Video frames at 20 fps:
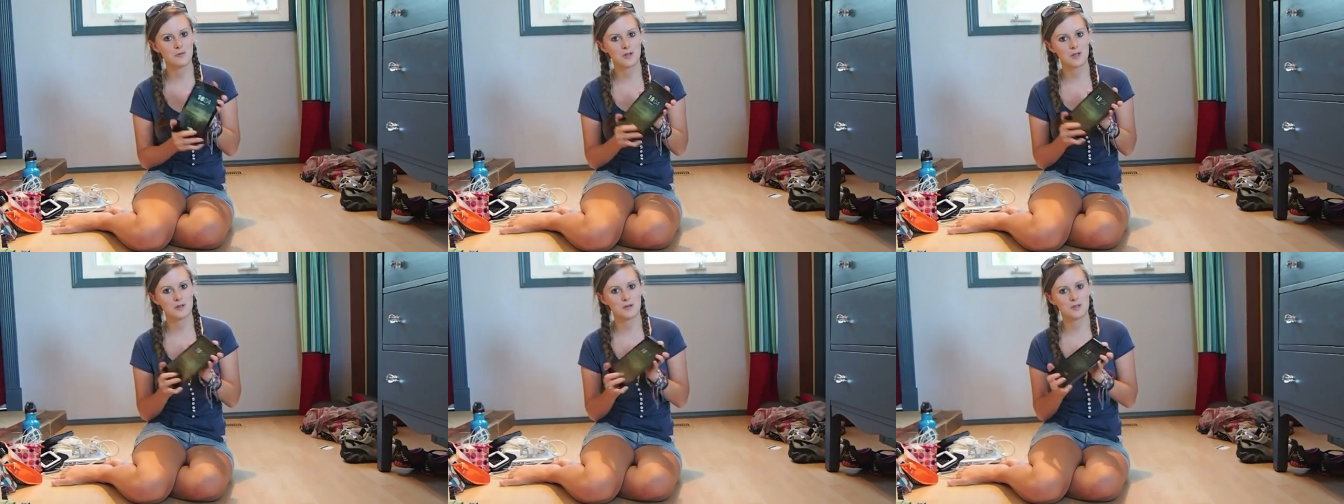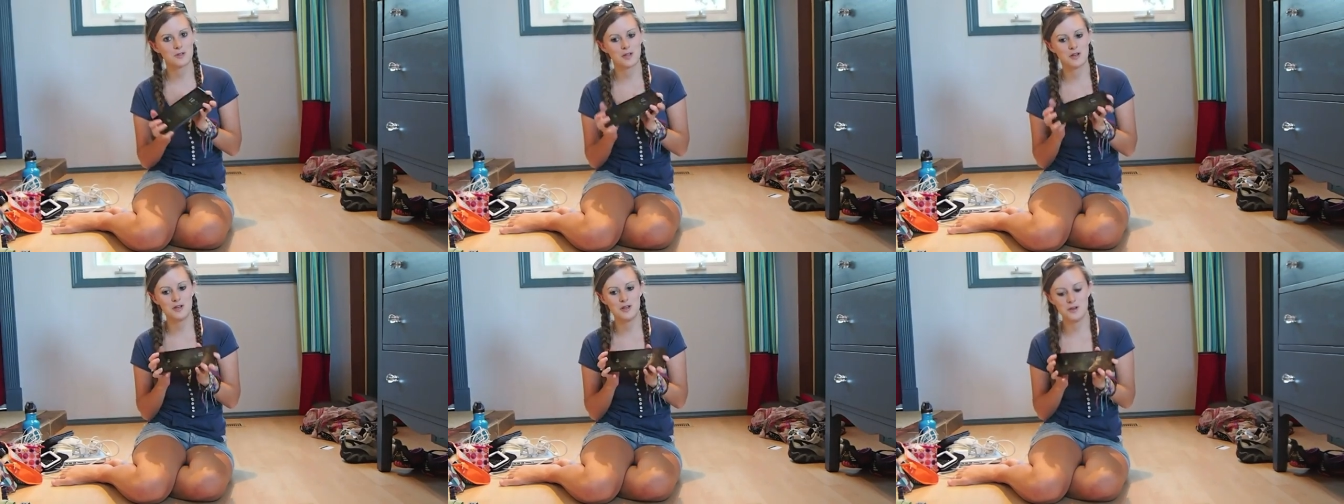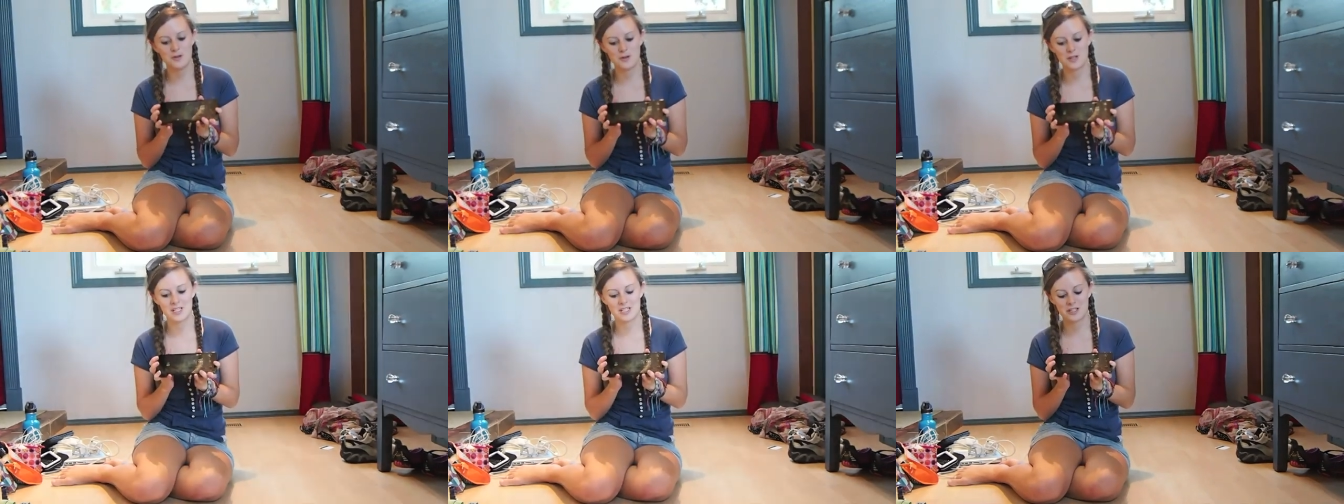which was a
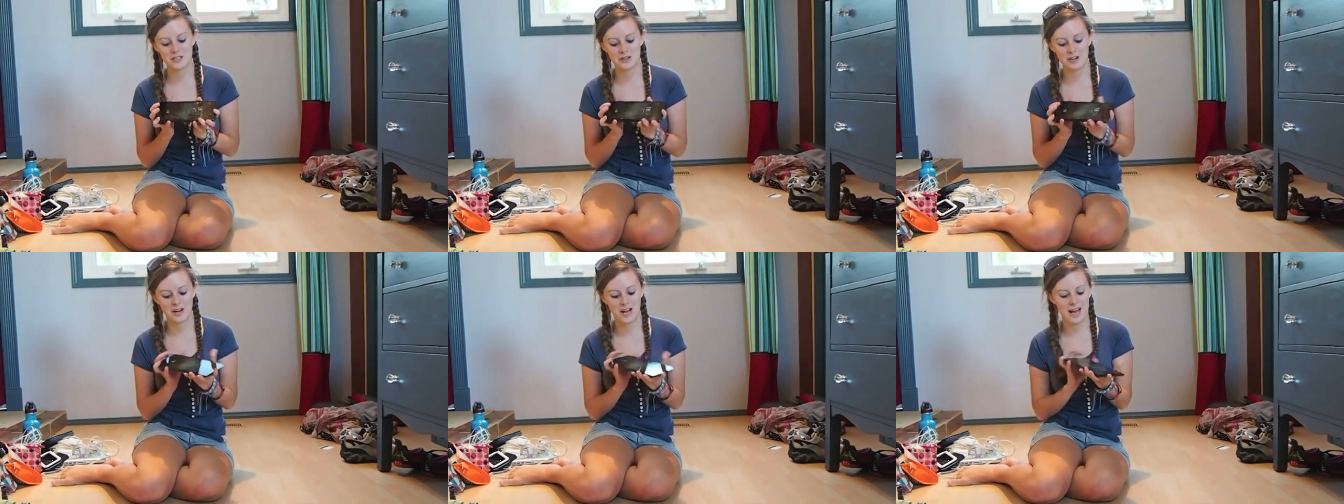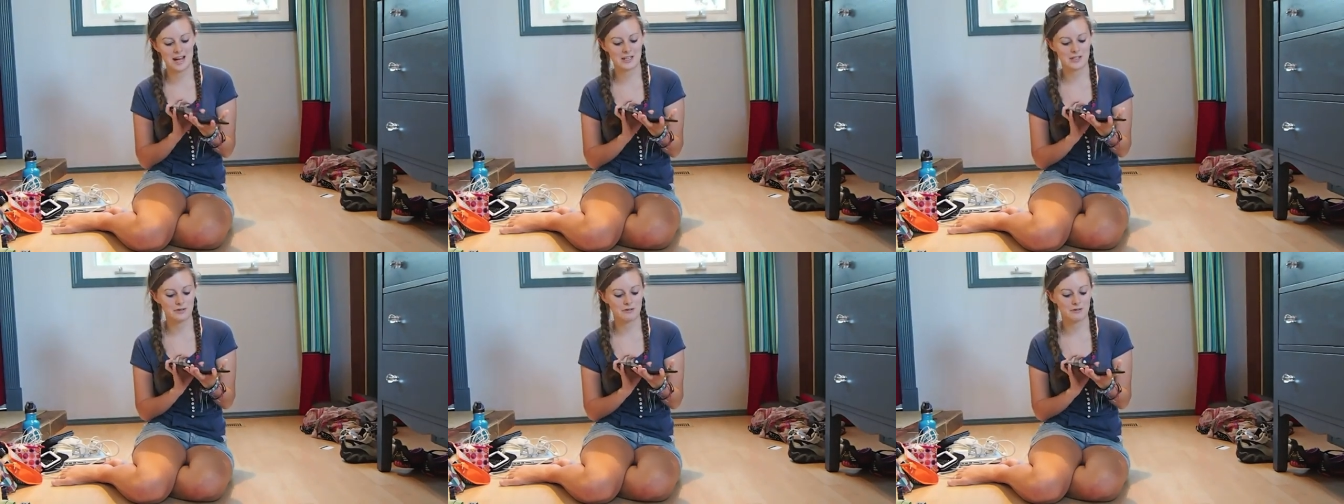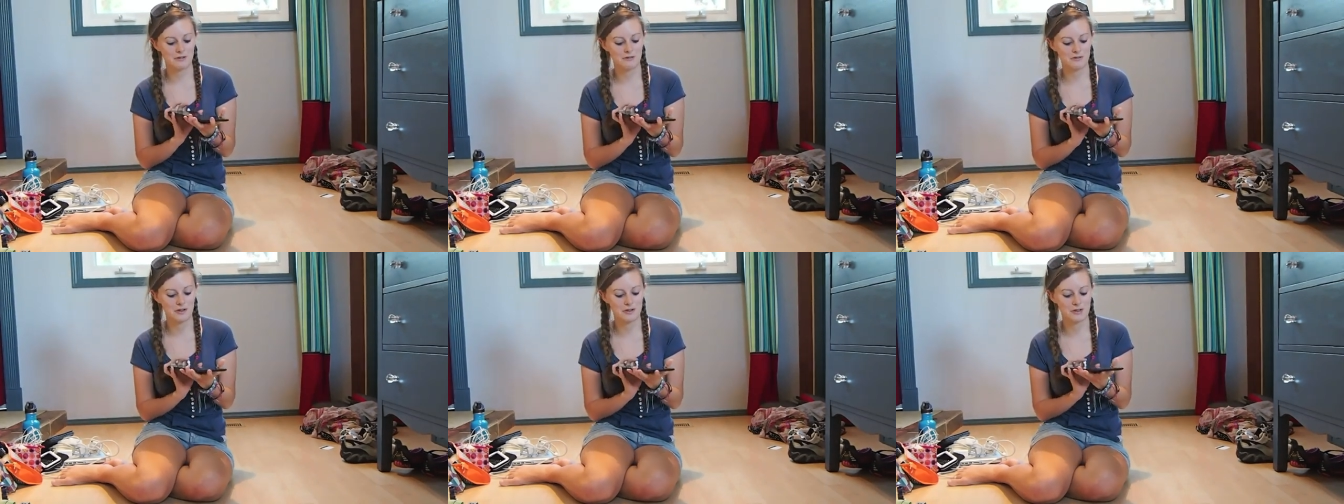new addition as of
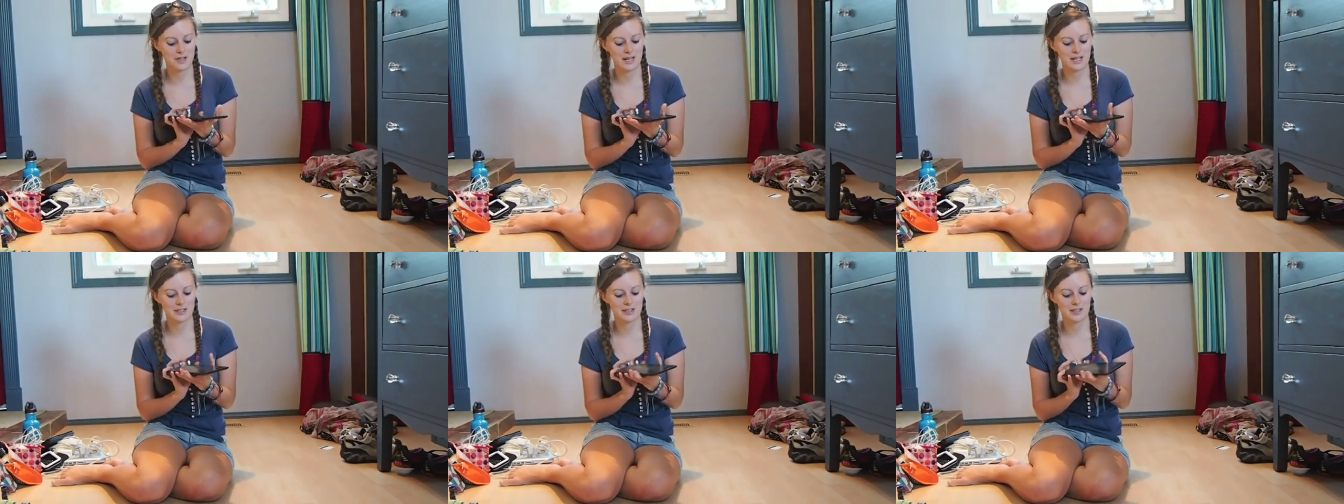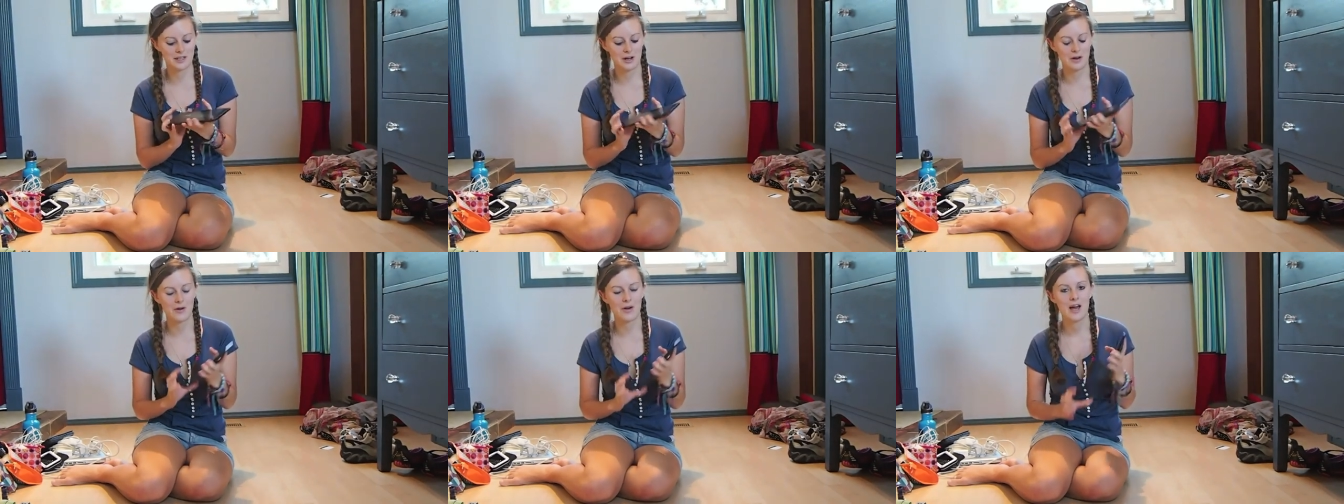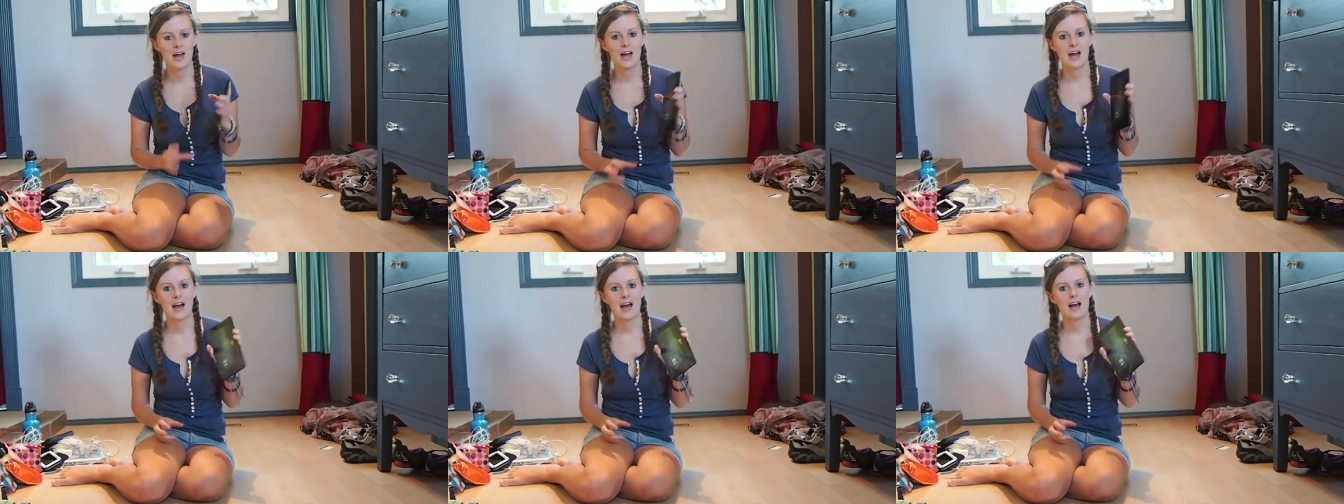a few days ago,
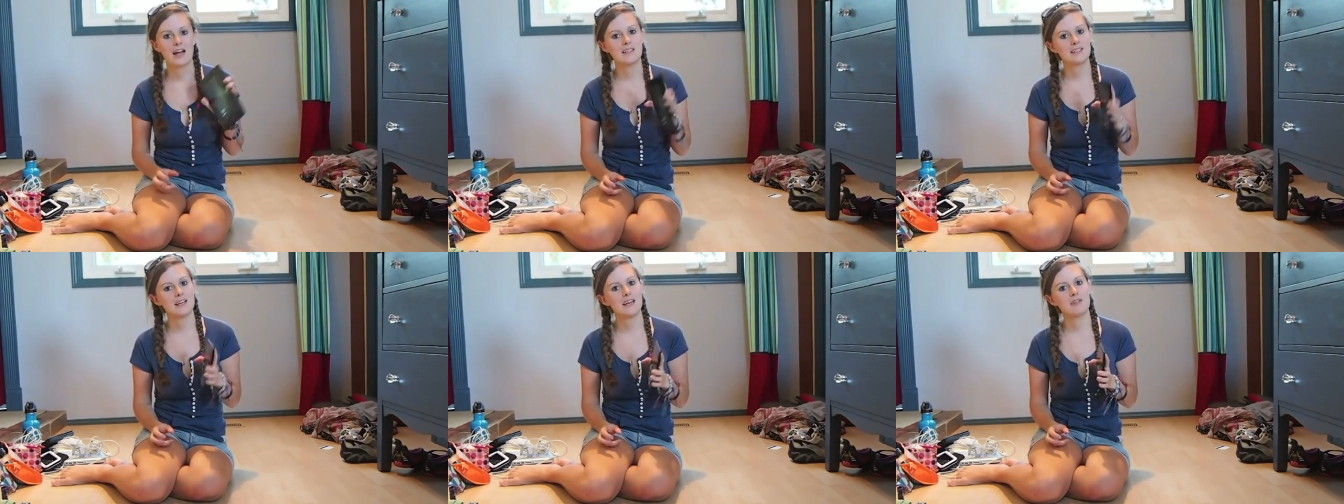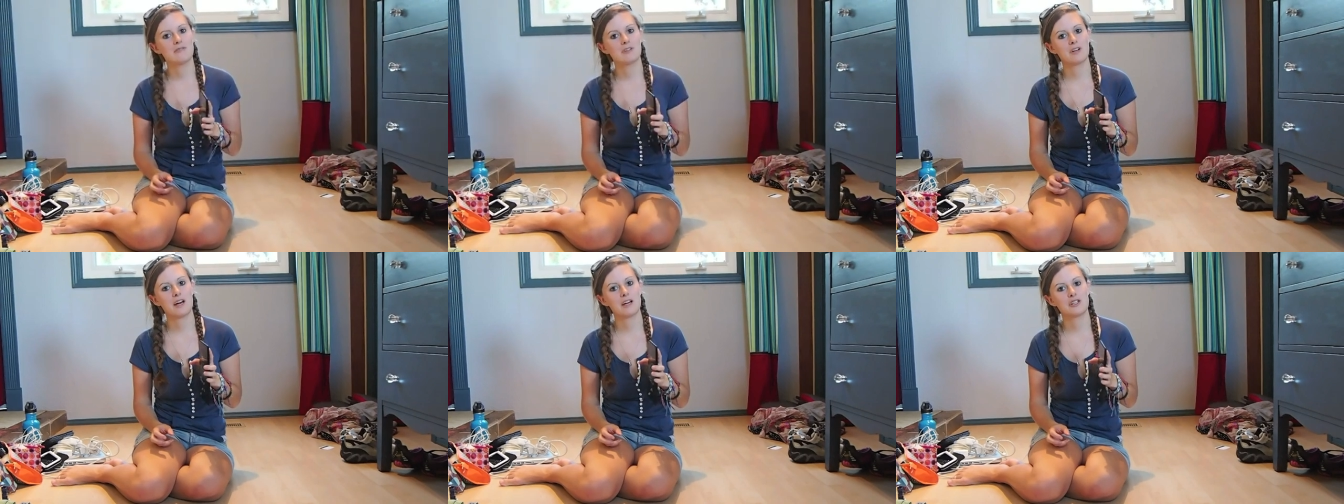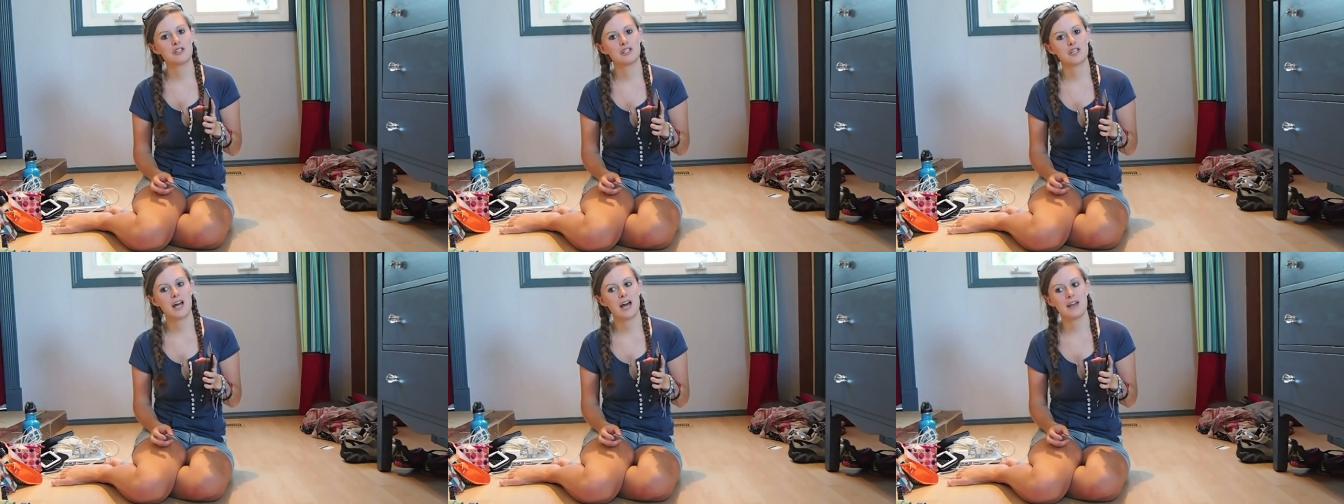and Dave and I
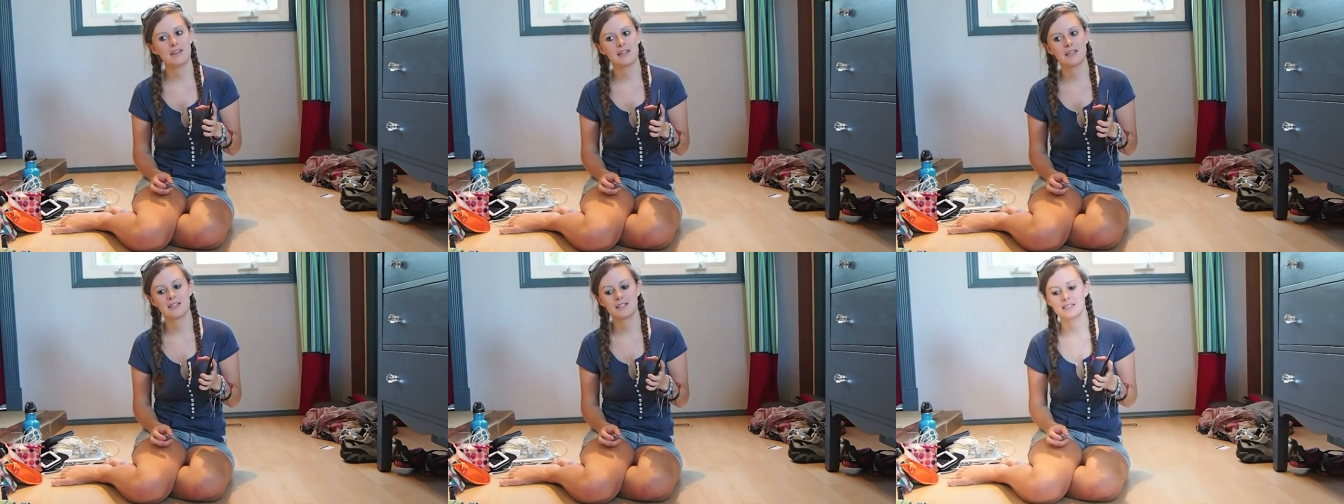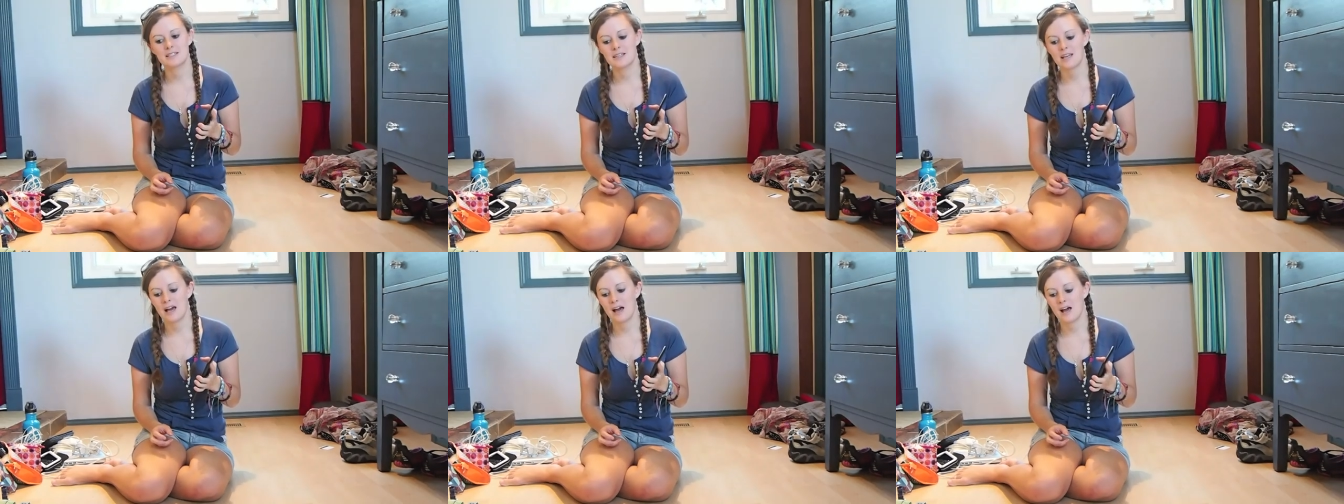share this.